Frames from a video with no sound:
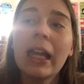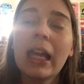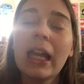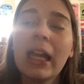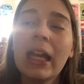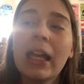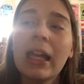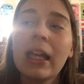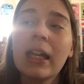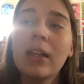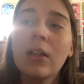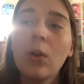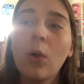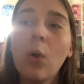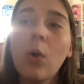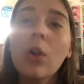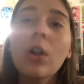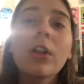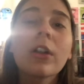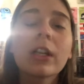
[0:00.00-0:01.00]
and
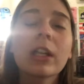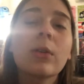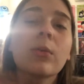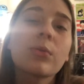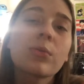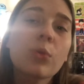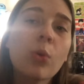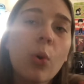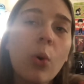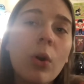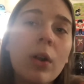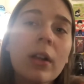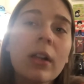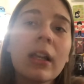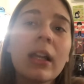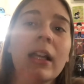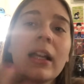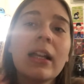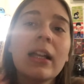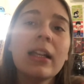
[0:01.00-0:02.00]
horror equals gore
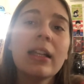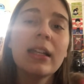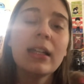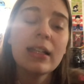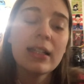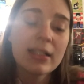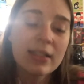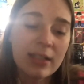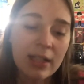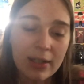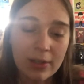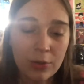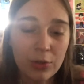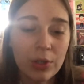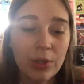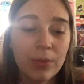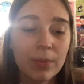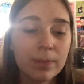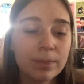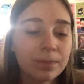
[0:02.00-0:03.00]
is not
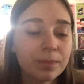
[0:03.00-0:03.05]
true.